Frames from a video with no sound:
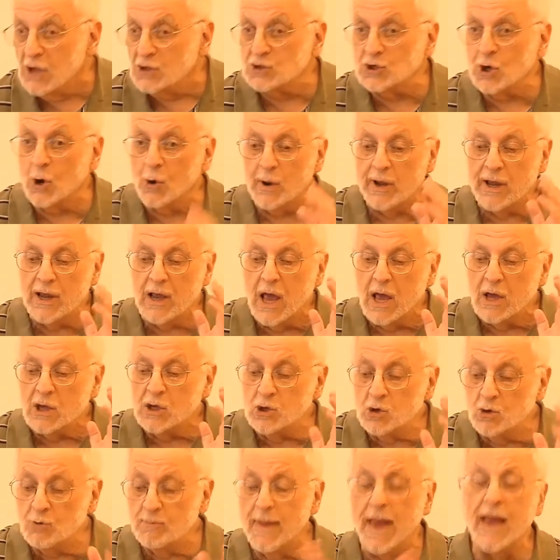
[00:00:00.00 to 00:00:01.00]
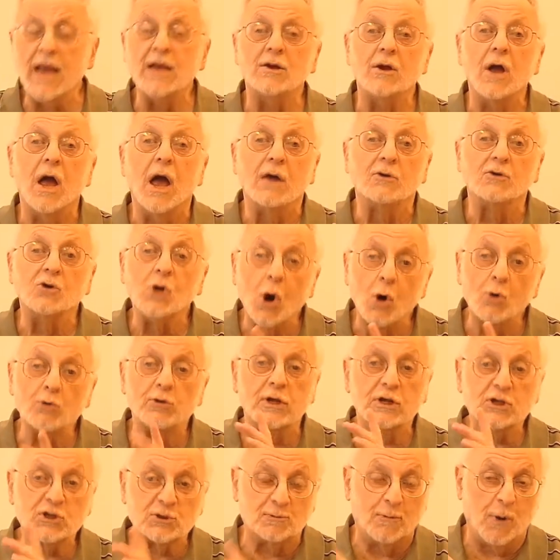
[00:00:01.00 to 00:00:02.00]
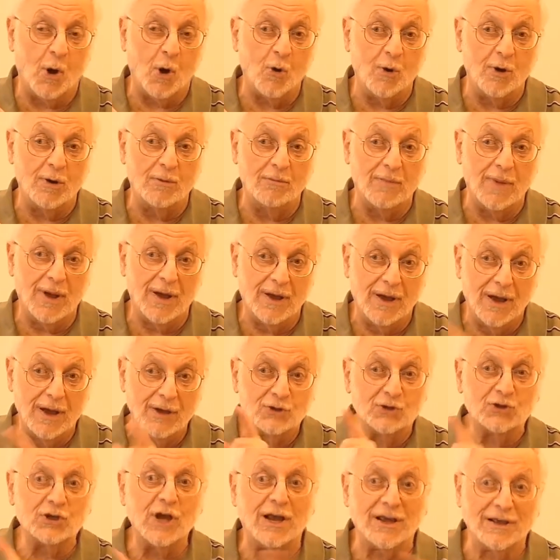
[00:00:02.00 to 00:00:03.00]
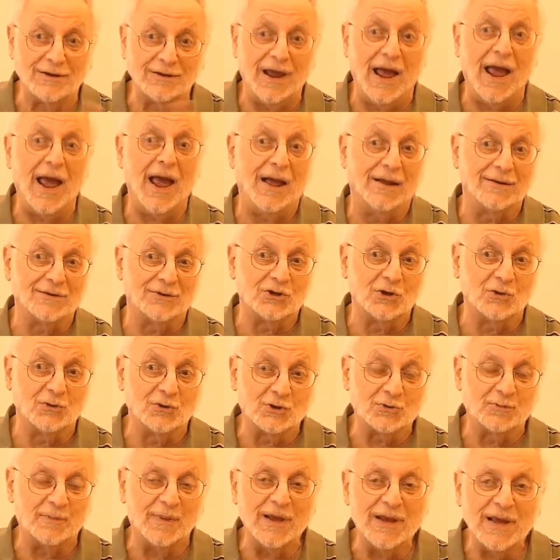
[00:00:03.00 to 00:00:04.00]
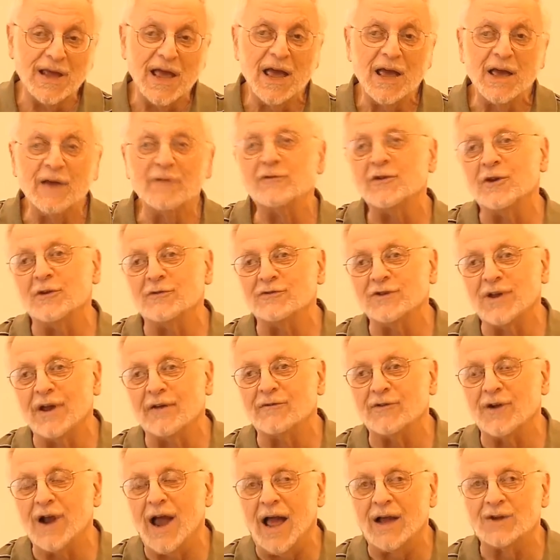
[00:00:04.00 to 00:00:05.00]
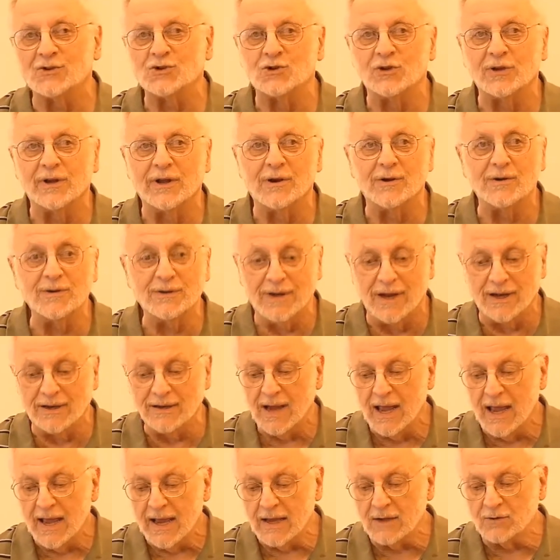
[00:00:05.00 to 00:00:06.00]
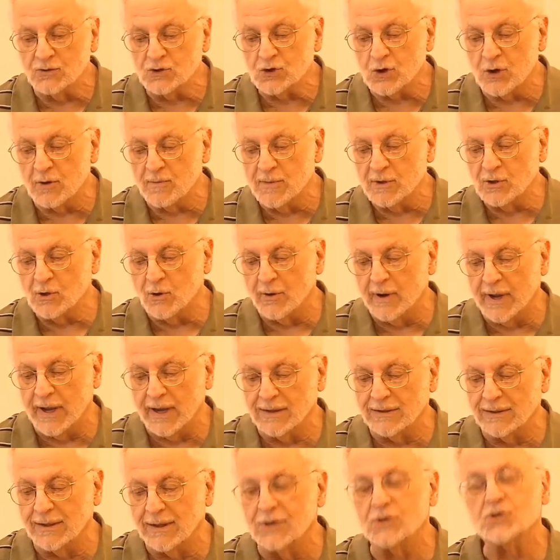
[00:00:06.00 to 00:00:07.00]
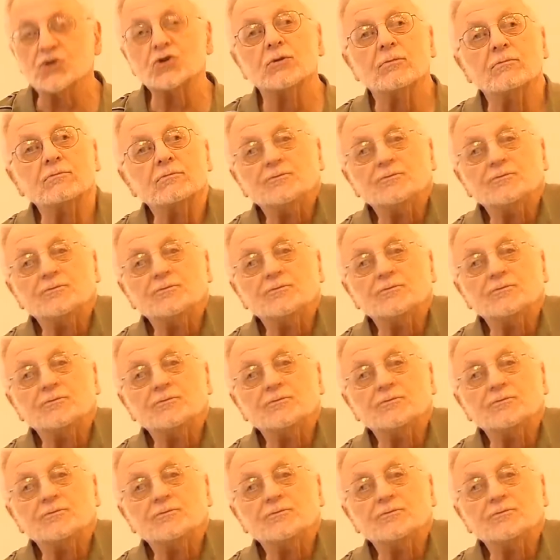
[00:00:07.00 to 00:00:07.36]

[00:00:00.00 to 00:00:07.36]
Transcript: So you may know this poem secondhand, so to speak, if you've never actually heard it in German or English.